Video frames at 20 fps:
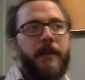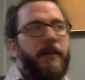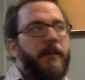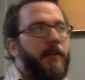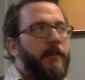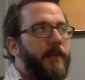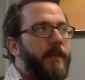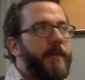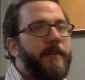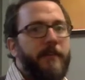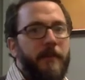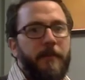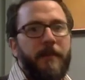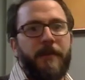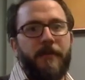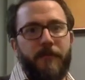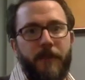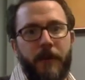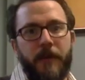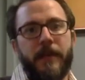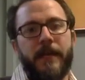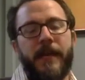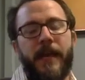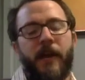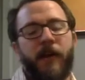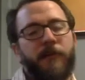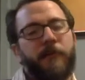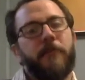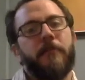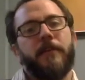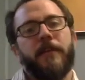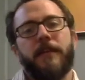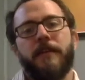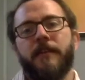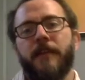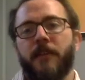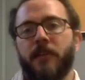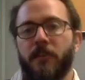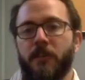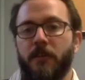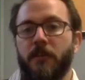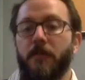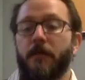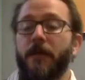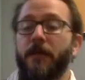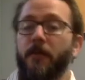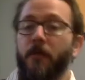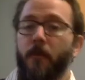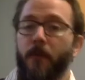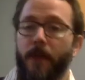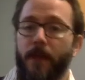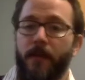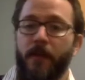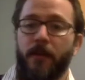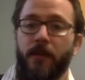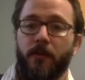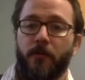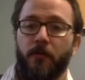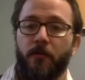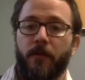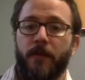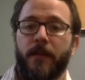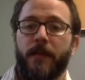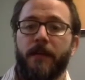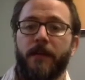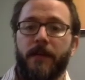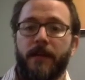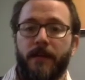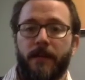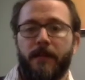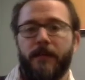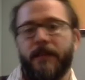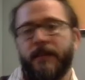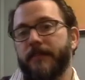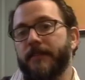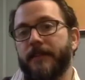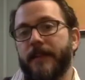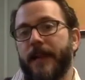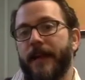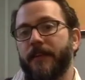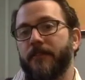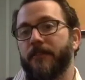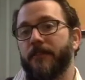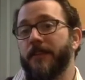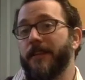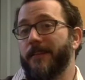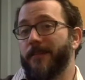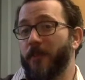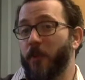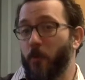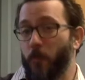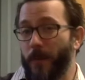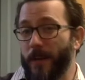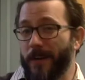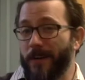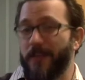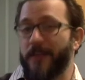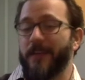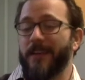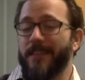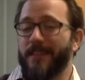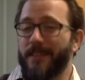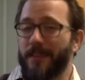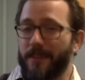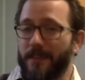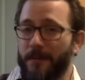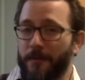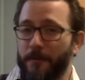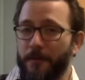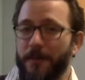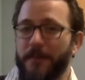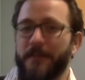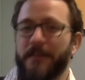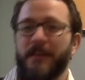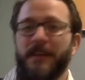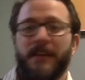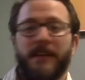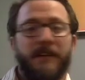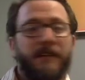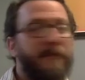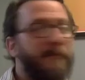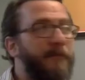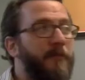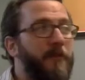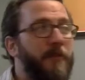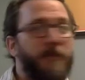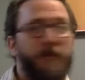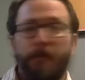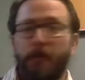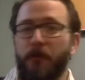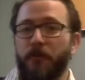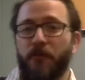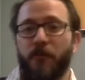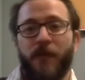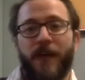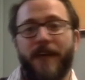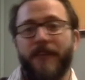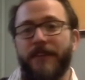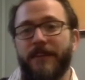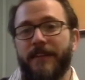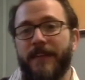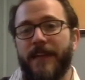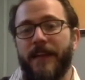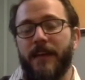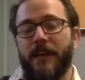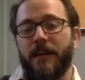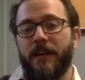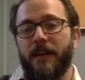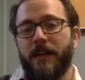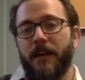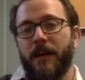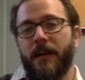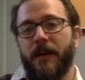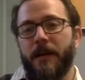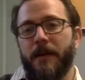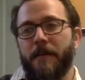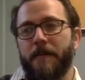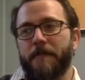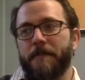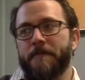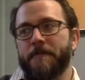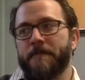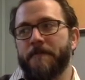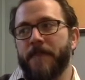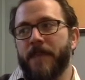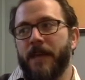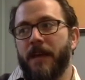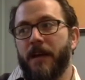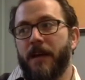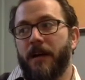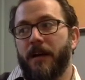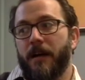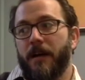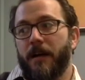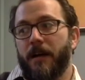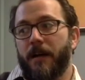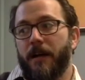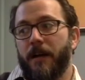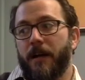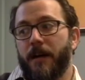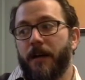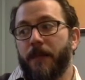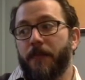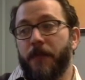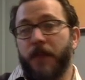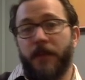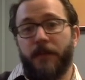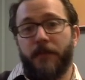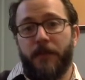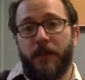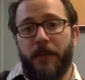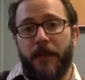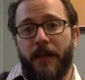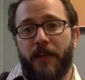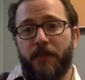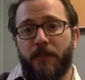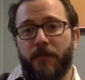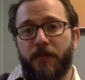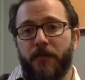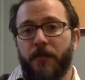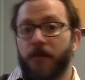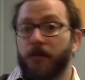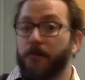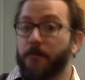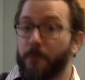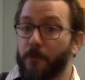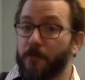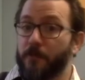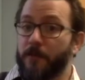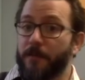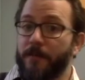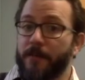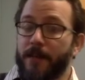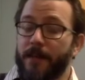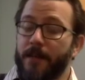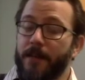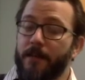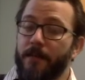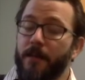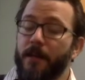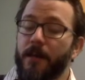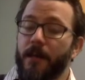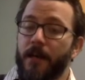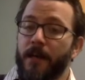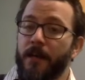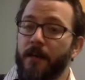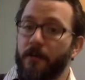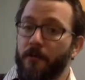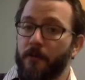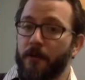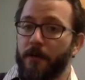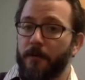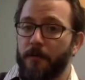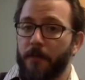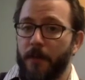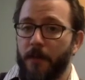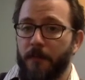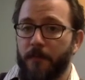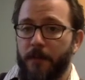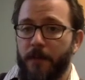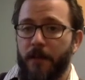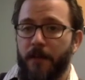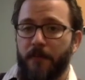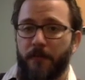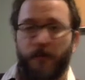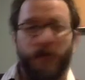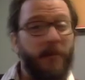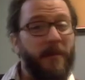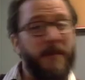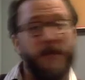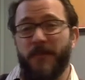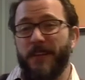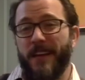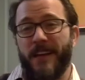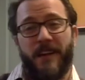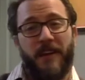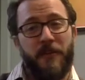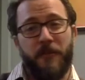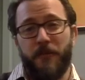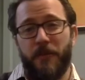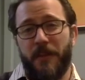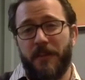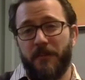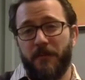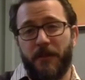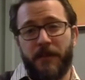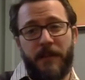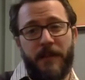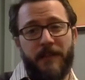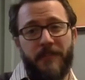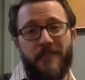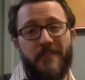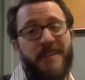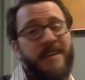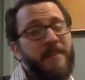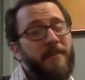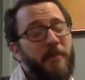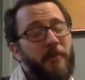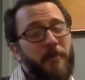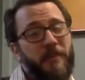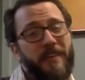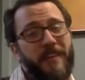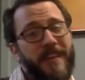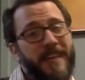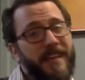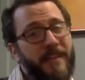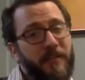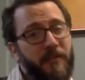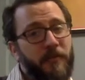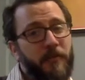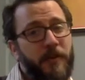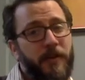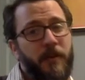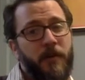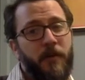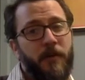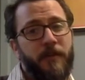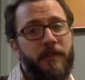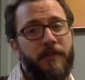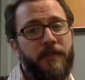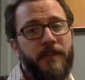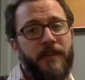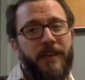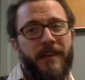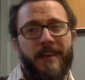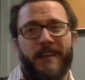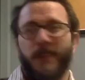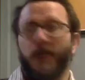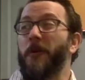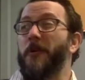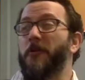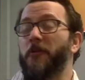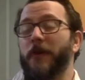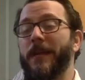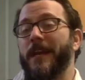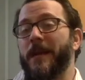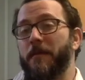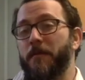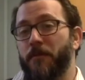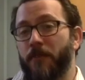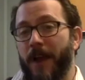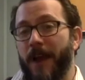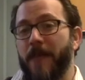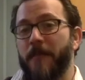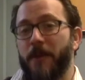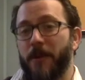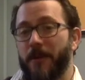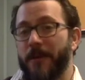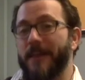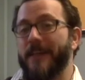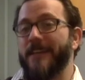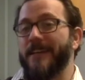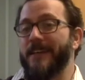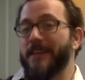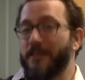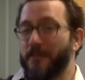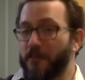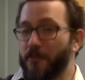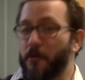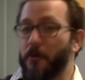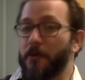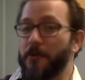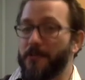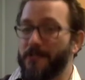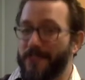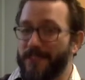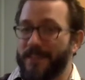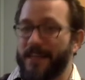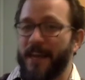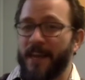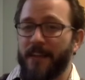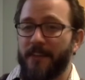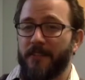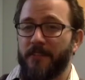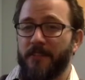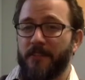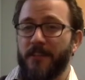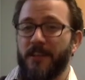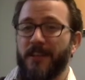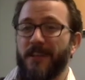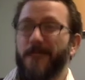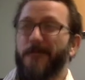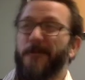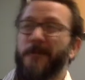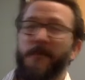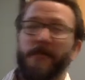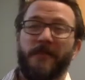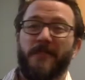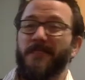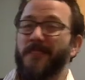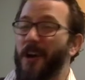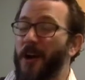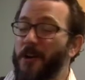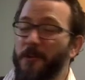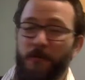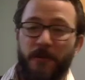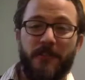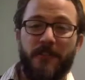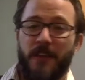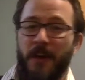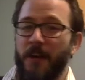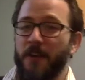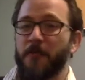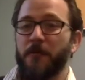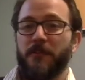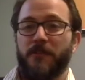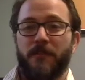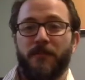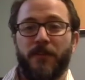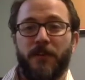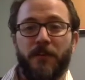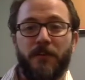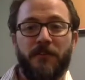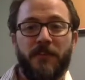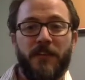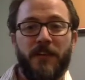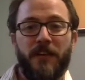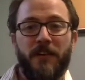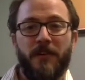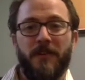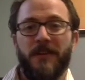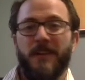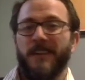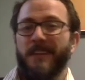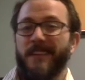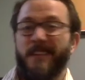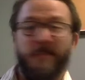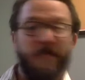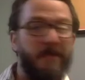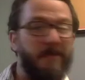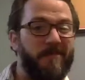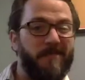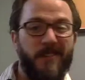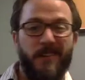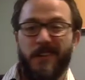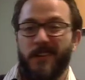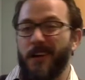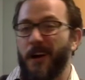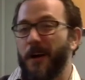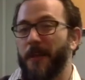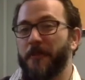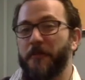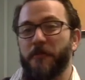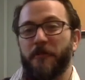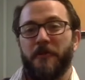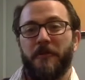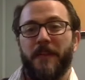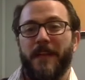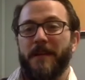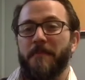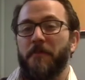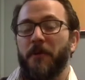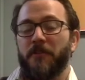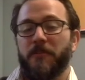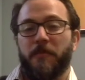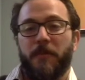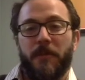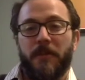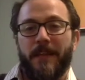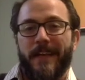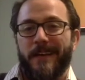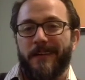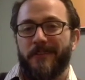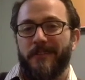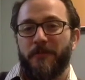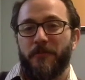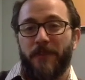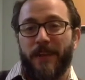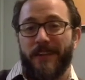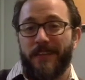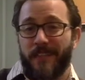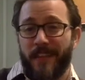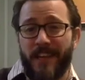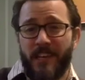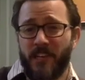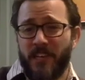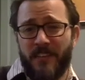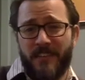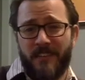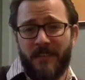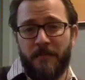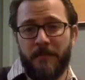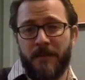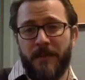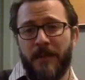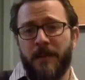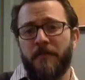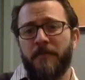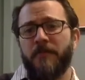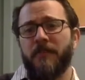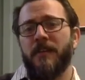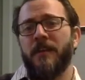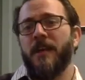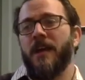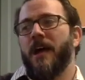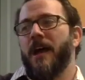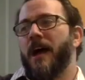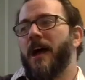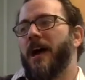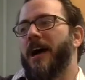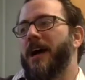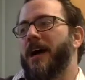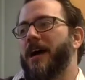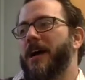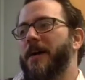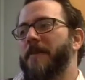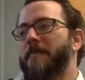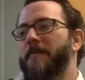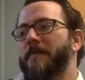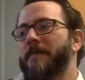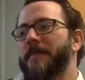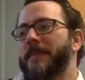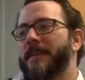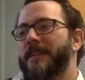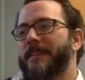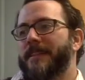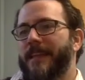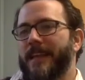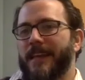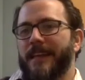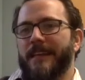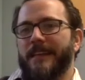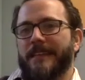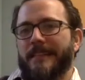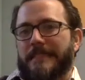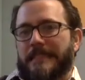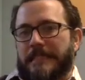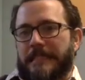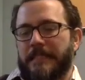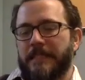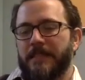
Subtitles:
You need to be very careful and intentional about the way that you read these texts. They're weird, they're different. For folks who haven't taken a philosophy class before, folks who haven't taken even a history of philosophy class before, maybe you've taken other philosophy classes, it wasn't a history course, you weren't reading primary source texts from hundreds and hundreds of years ago that have been gone through like multiple layers of translation sometimes, then